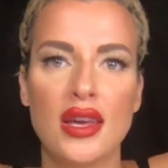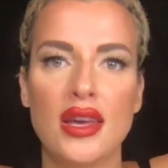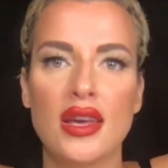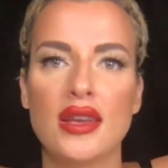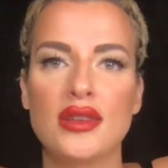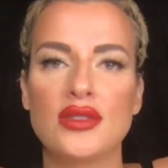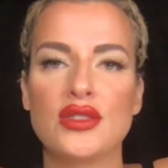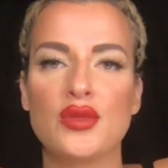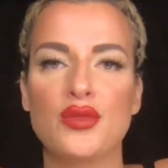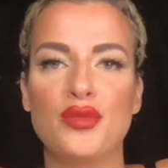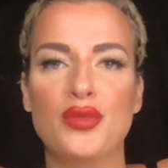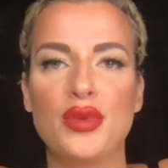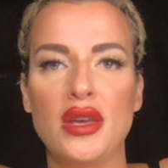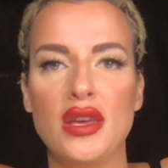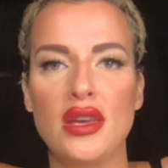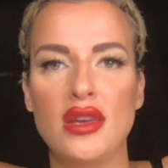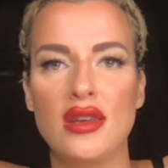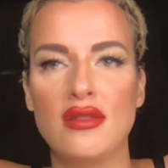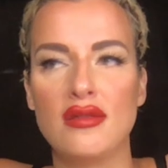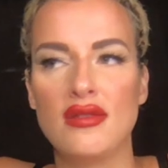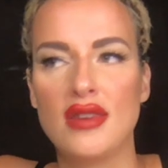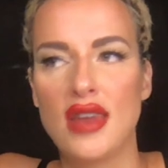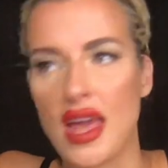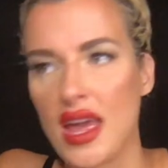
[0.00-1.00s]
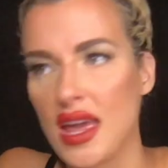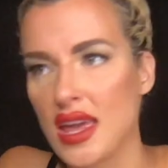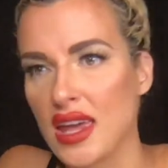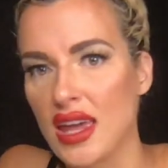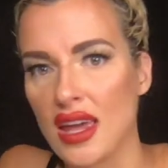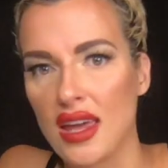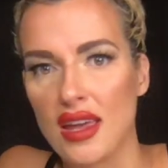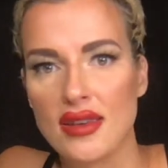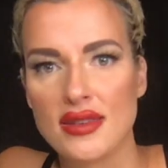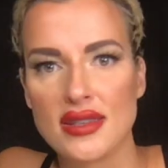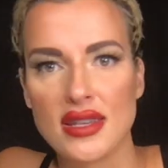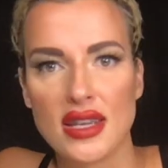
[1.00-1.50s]
to be
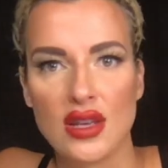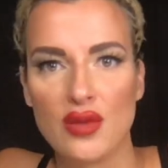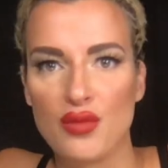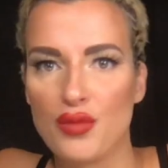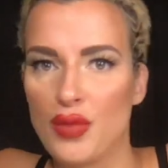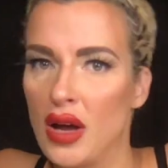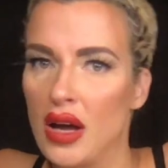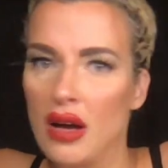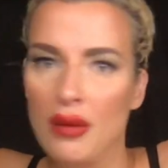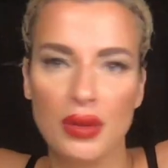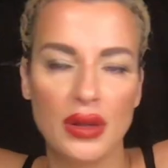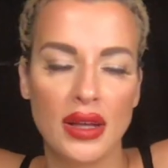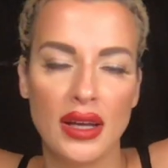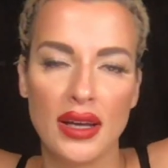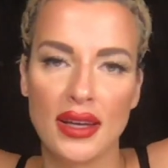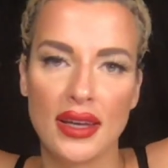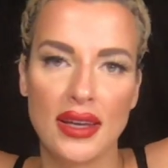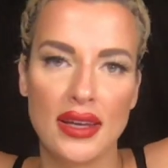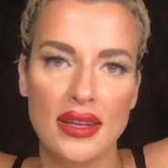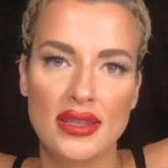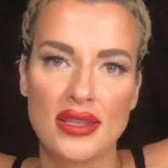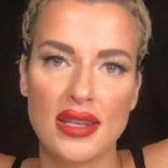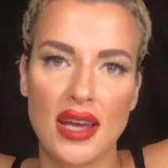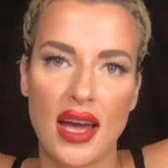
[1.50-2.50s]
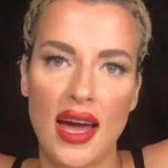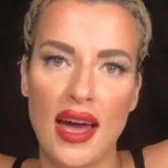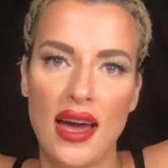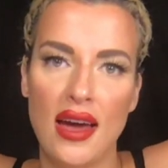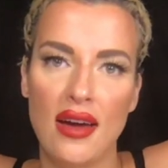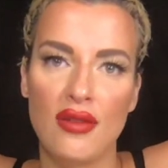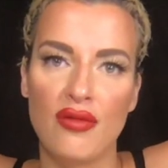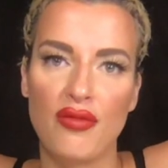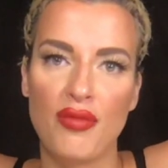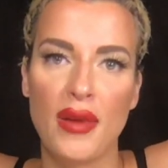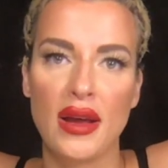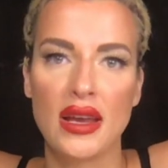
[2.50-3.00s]
naked in public and to
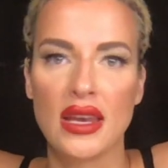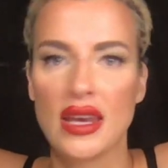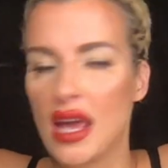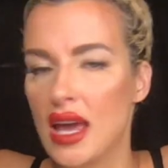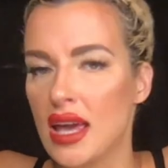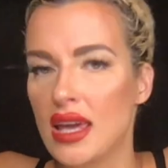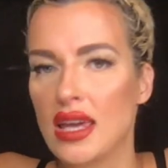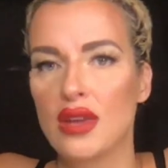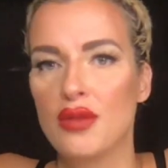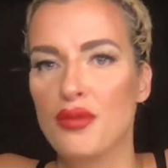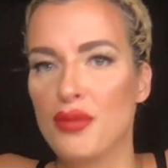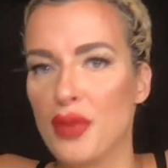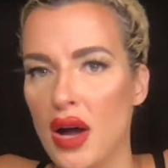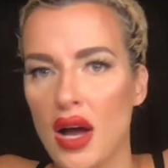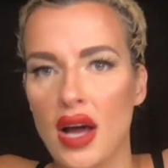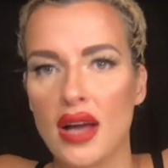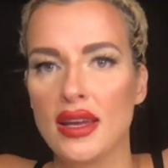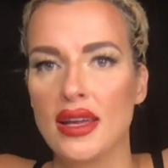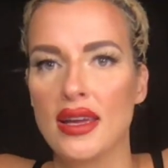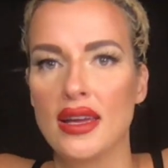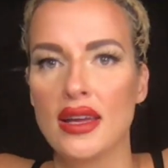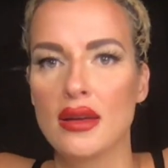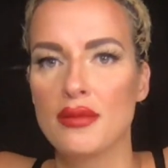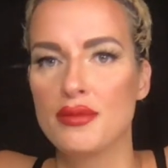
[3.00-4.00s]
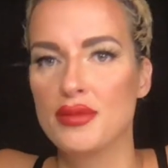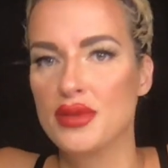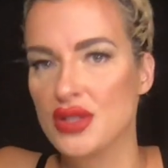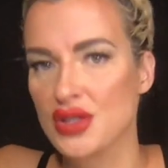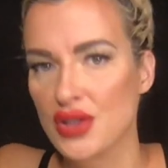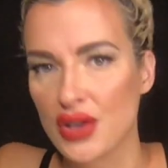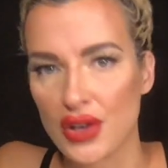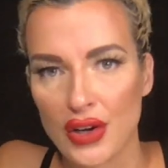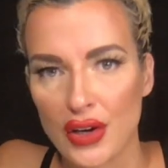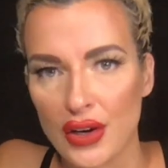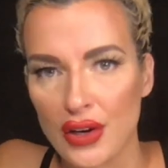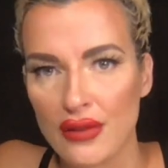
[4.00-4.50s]
have my naked body
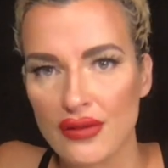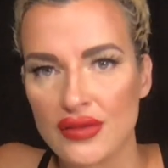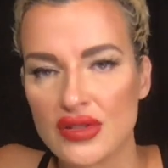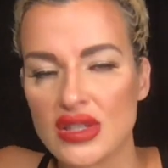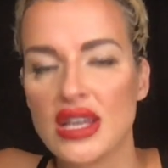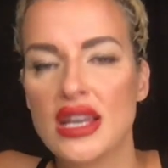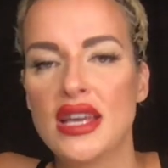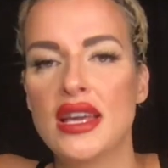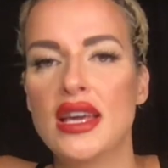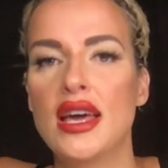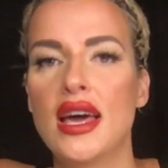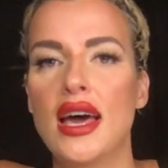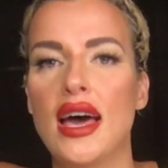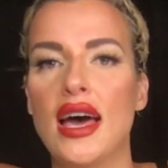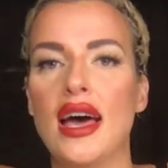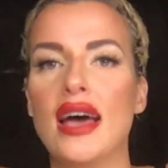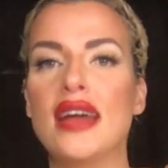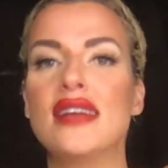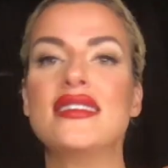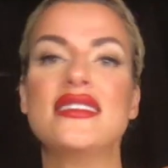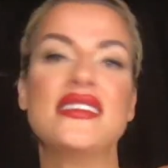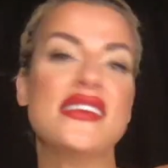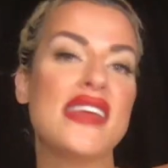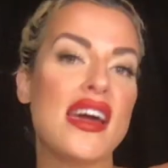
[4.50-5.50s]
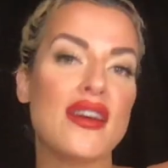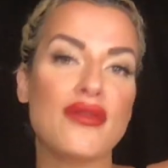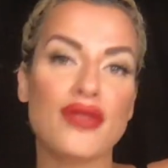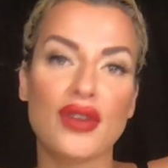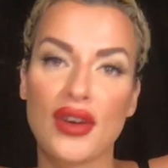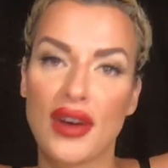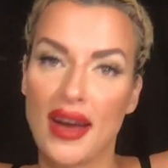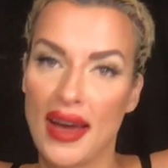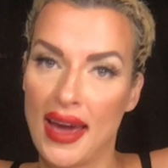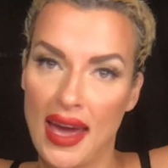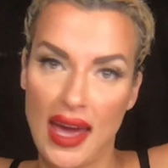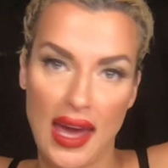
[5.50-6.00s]
observed. Never
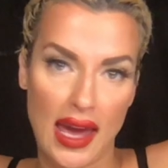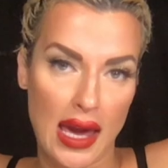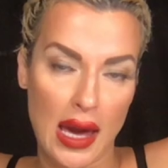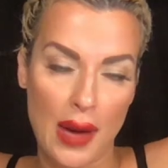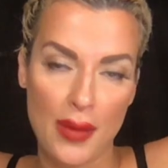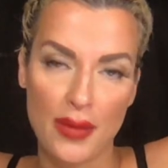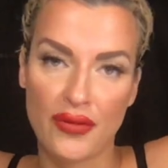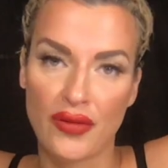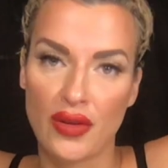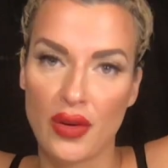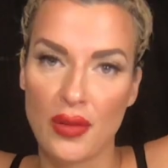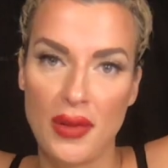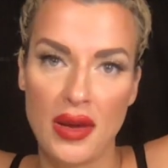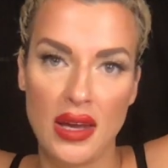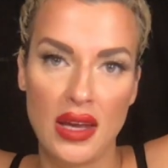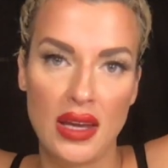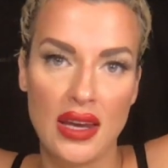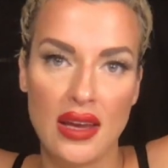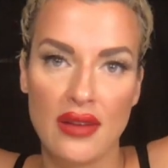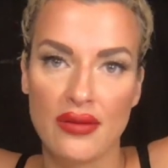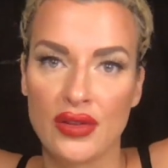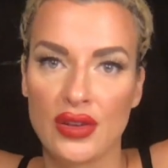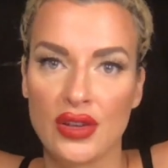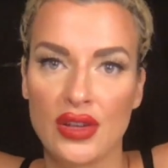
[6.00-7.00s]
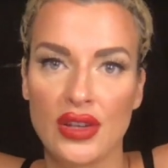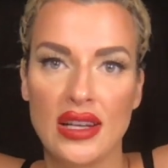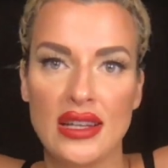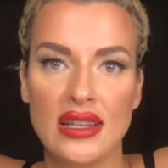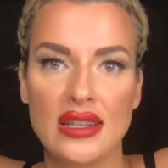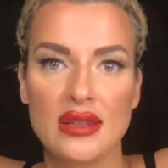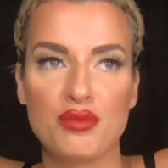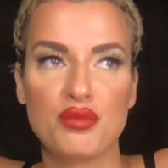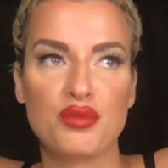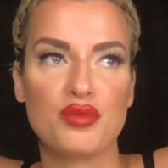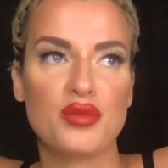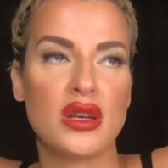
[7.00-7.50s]
a hang up for me, never
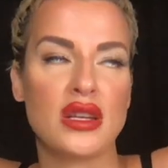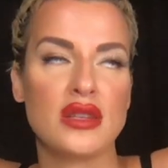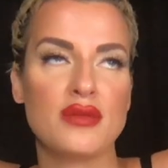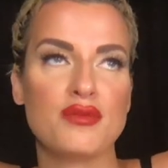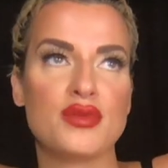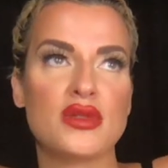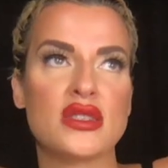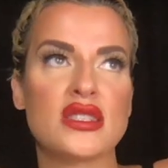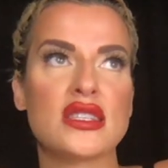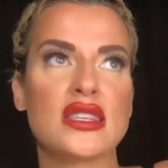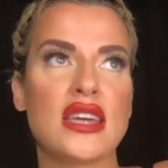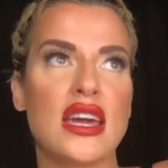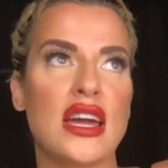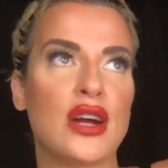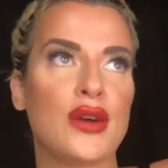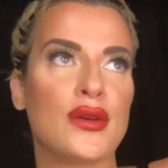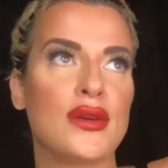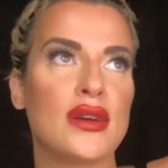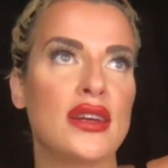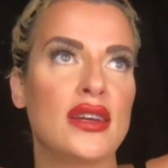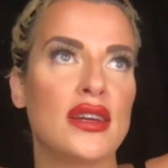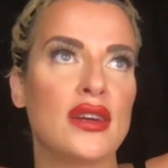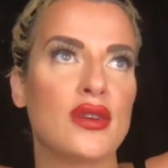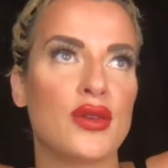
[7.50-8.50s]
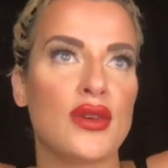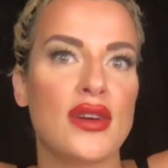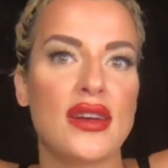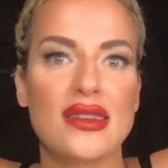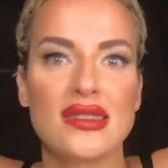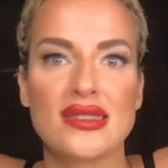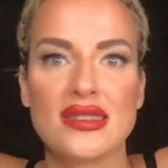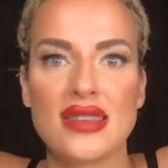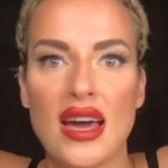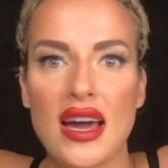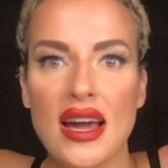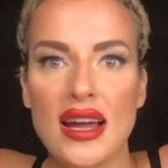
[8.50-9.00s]
a scary or
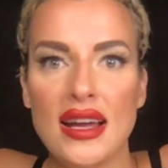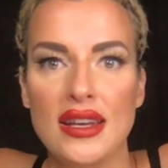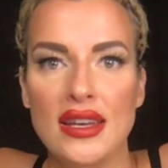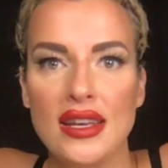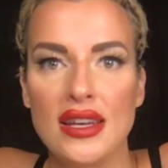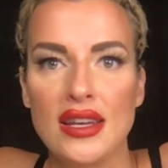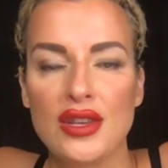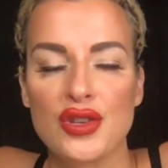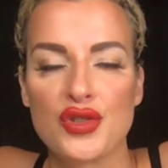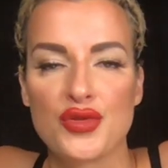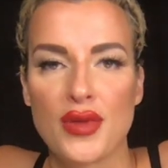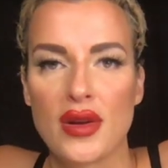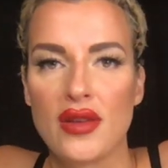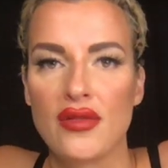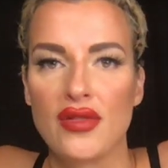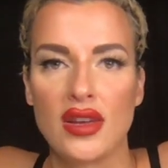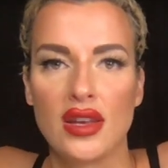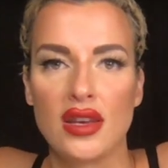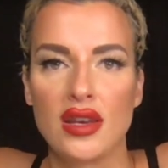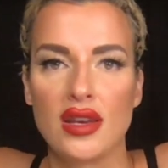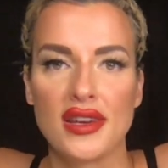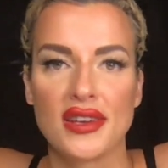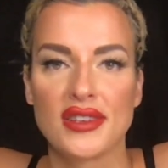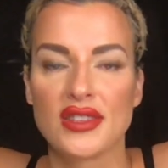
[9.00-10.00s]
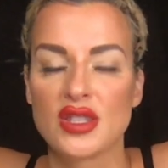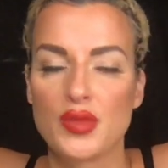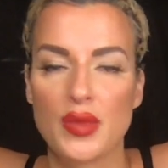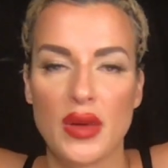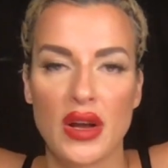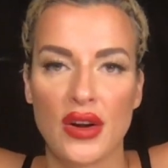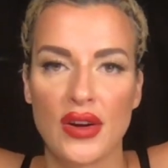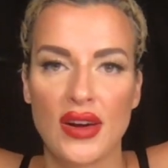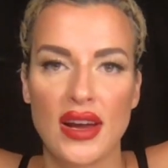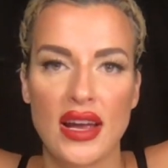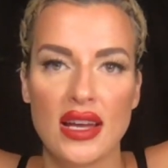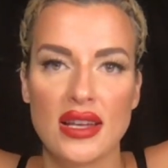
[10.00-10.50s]
anxiety driven
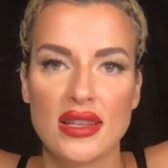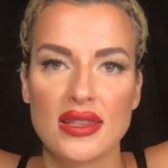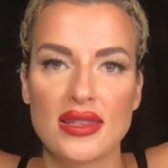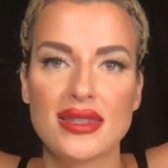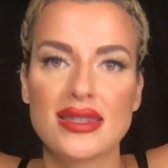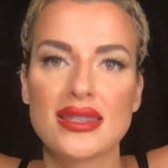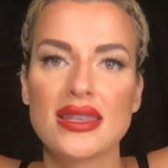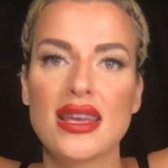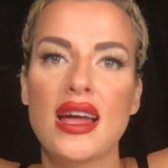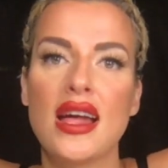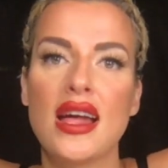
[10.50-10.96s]
experience.